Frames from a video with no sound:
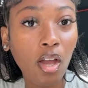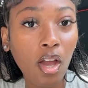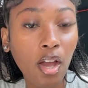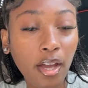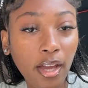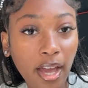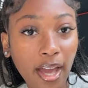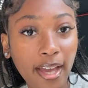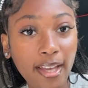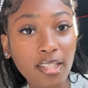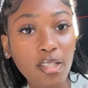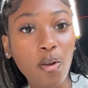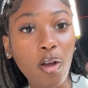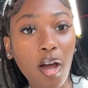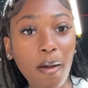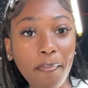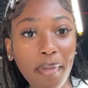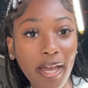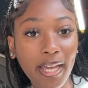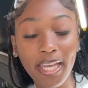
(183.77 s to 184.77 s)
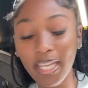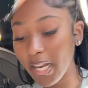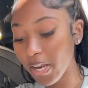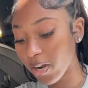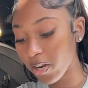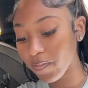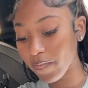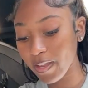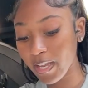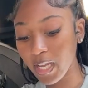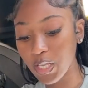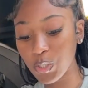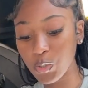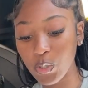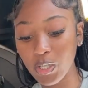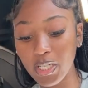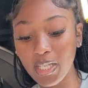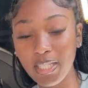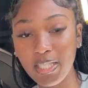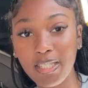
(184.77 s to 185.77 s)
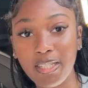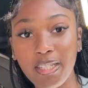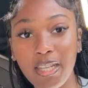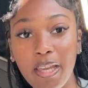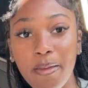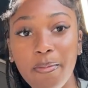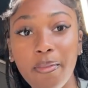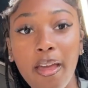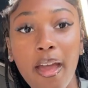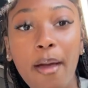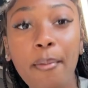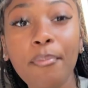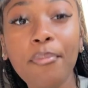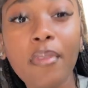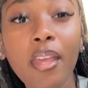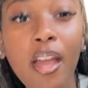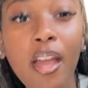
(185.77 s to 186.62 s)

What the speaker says: Okay, so unpacking everything, because we're going to steam them.